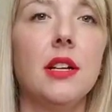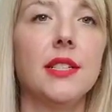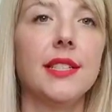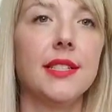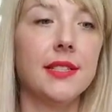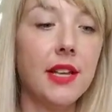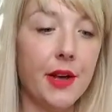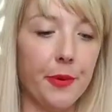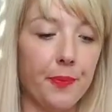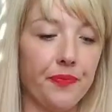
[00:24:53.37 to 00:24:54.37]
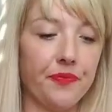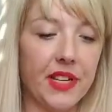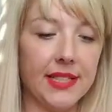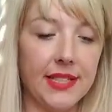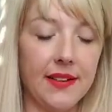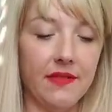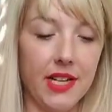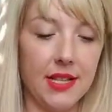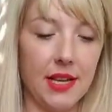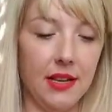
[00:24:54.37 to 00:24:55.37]
So that's
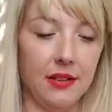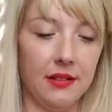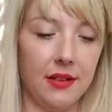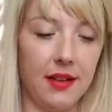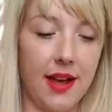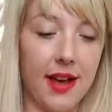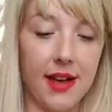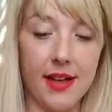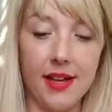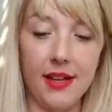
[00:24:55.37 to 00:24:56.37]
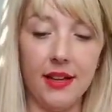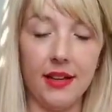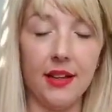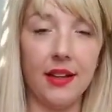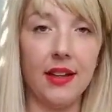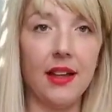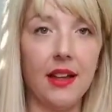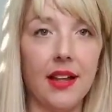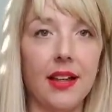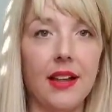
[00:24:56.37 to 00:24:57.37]
everything. I
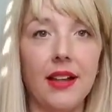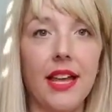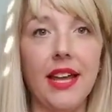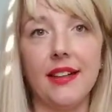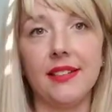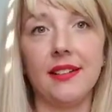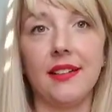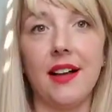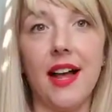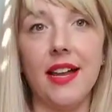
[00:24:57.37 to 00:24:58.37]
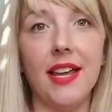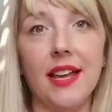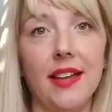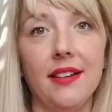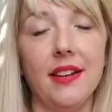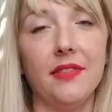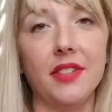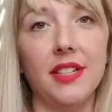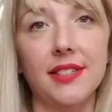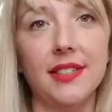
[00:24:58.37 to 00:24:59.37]
can't get enough of
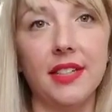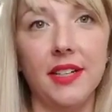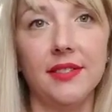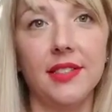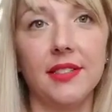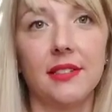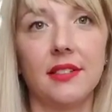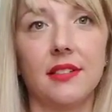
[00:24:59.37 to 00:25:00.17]
these sleeves.